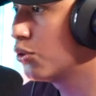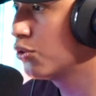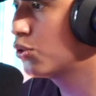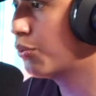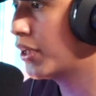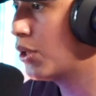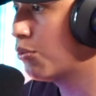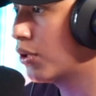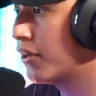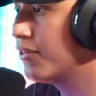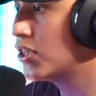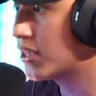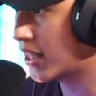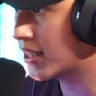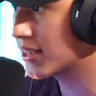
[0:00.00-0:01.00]

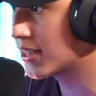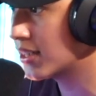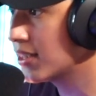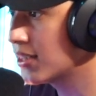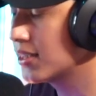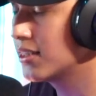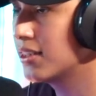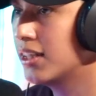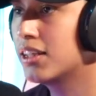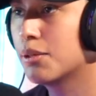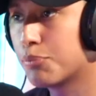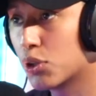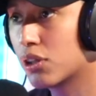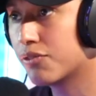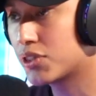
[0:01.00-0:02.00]
221 Genesis, in the book